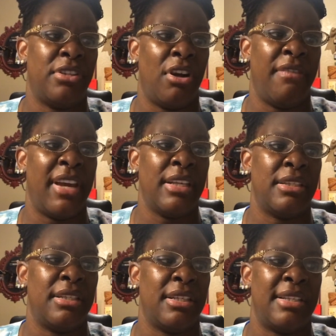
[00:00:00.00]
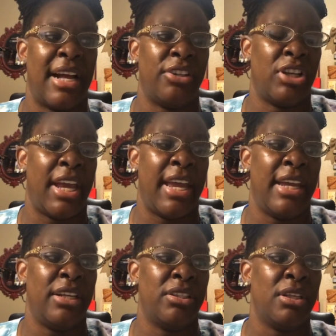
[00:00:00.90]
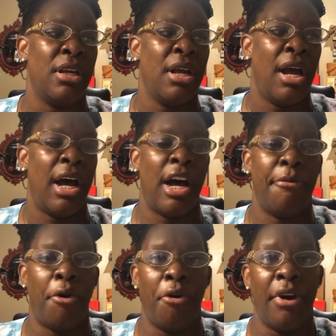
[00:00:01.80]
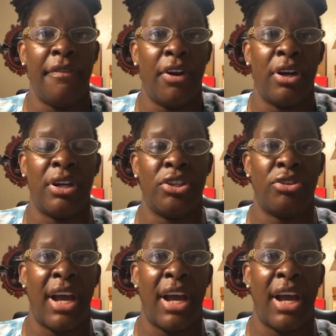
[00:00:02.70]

for changes if the cervix does not change